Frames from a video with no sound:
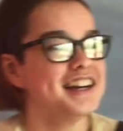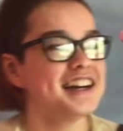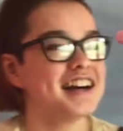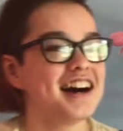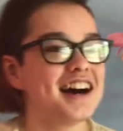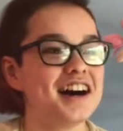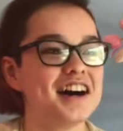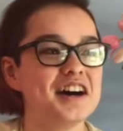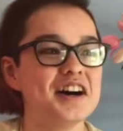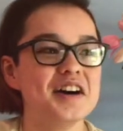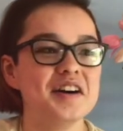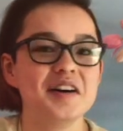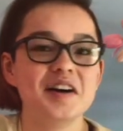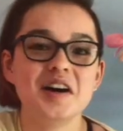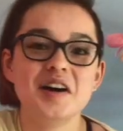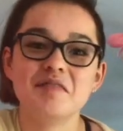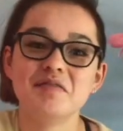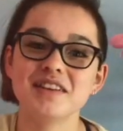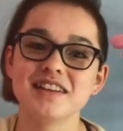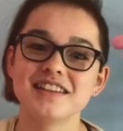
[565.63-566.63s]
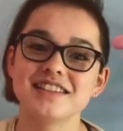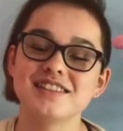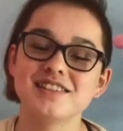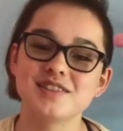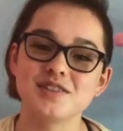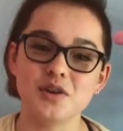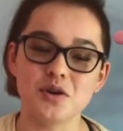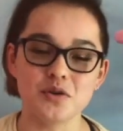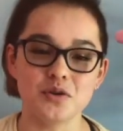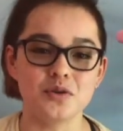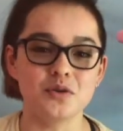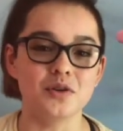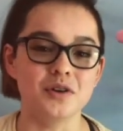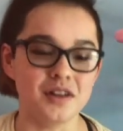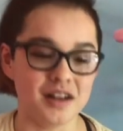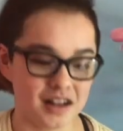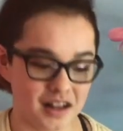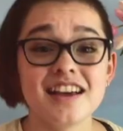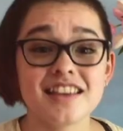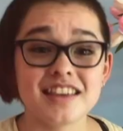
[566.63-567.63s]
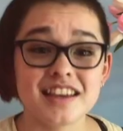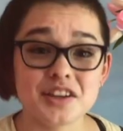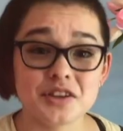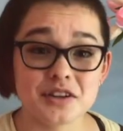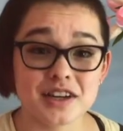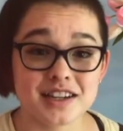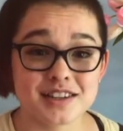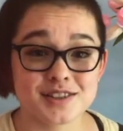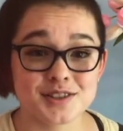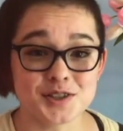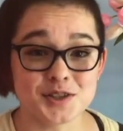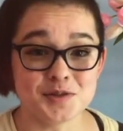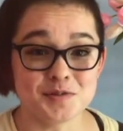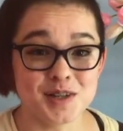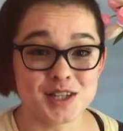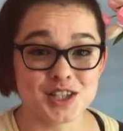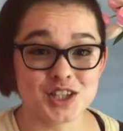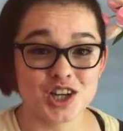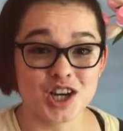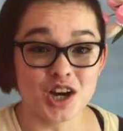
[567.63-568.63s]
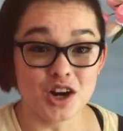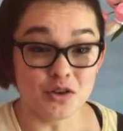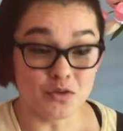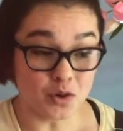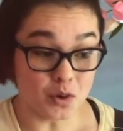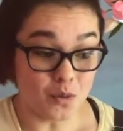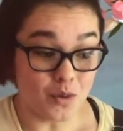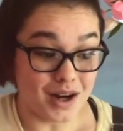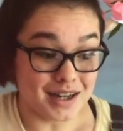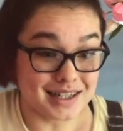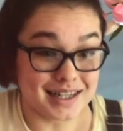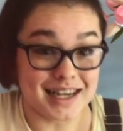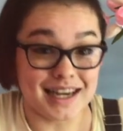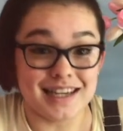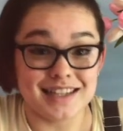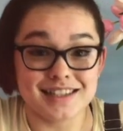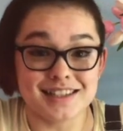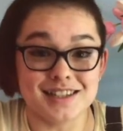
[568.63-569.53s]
But that's so cool. Thank you guys so much for 1K